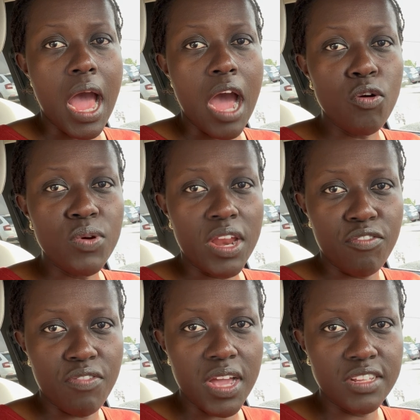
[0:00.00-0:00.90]
I would
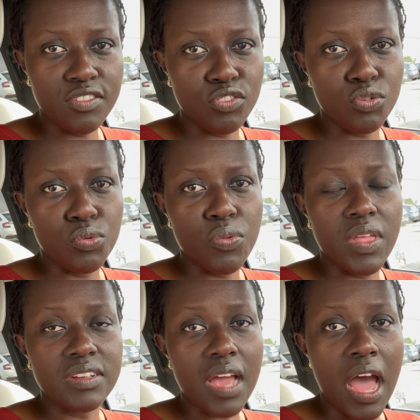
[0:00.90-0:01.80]
advise you
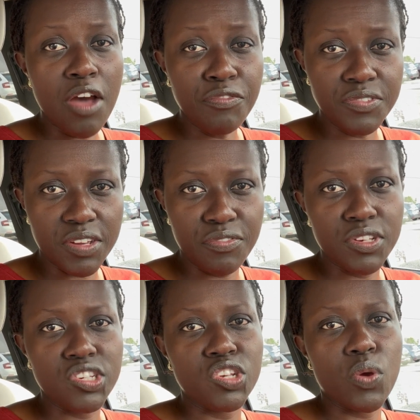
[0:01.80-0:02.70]
that after
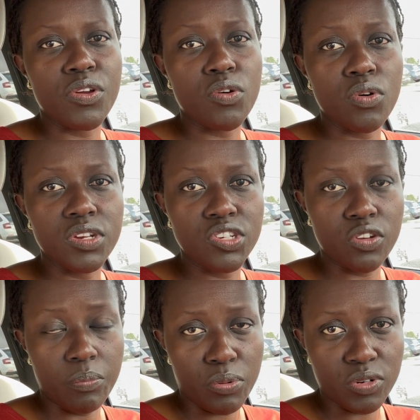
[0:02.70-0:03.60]
finishing your
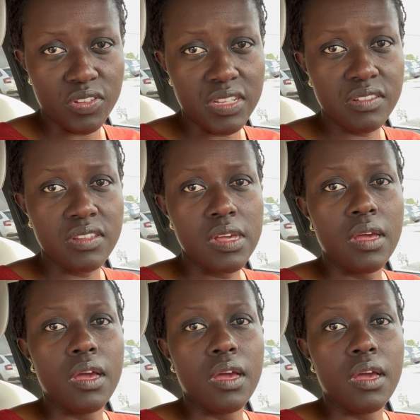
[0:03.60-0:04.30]
recognition process,